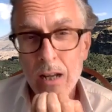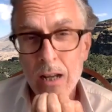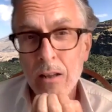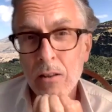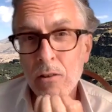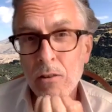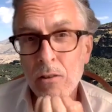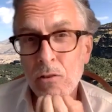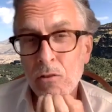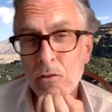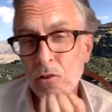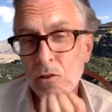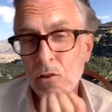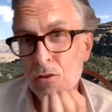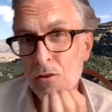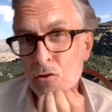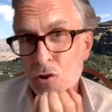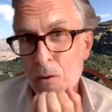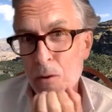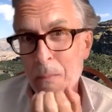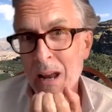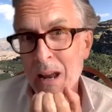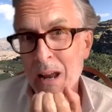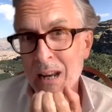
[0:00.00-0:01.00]
as
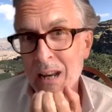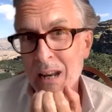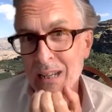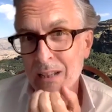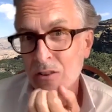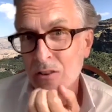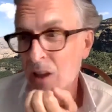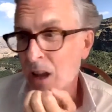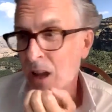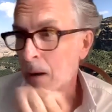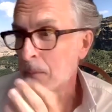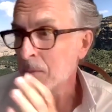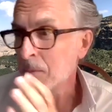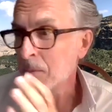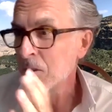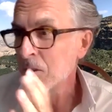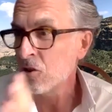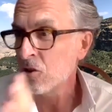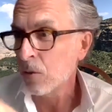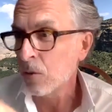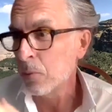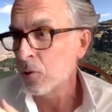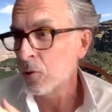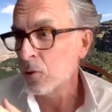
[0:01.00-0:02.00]
dramatic as that. I mean, just
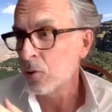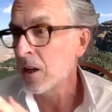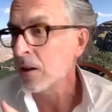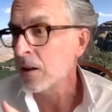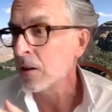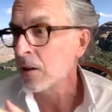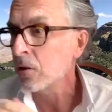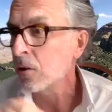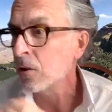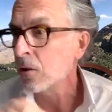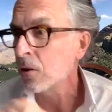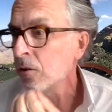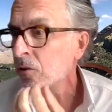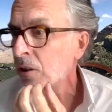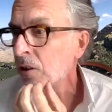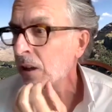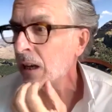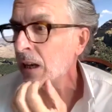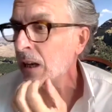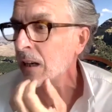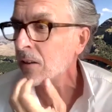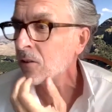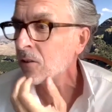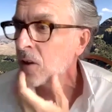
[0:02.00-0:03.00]
to put it in
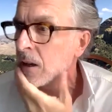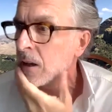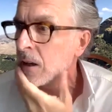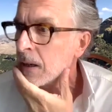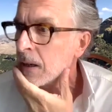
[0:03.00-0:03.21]
context,